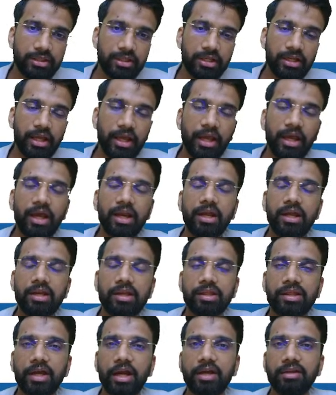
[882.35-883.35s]
the air
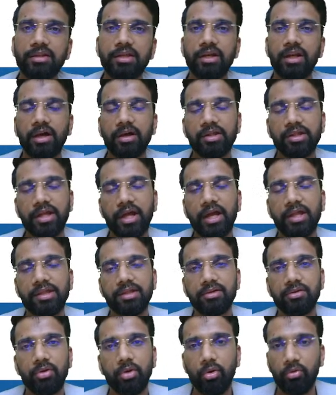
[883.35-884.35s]
inside the lungs
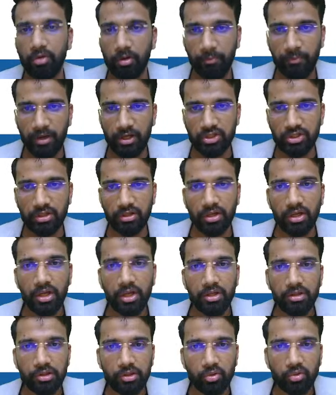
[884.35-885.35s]
has lower pressure,
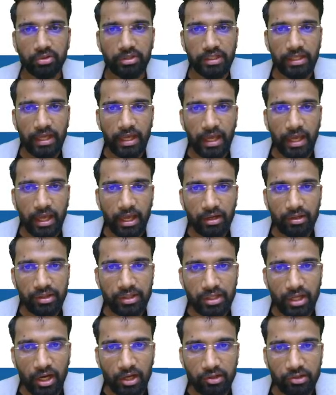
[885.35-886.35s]
so the air
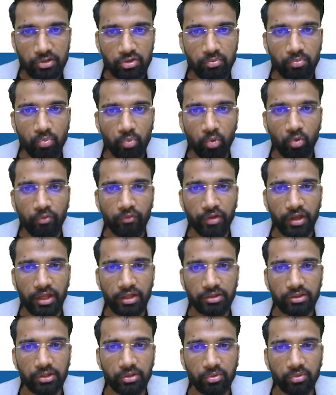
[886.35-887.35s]
starts to move
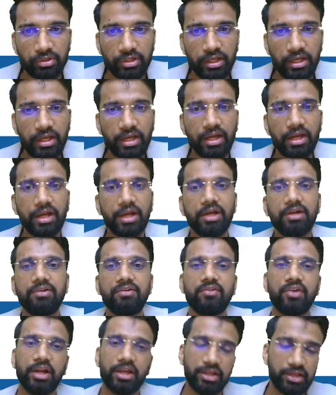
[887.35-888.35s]
in through the
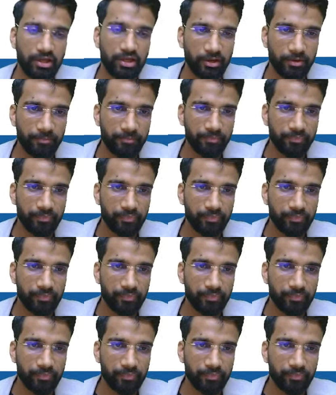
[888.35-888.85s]
trachea.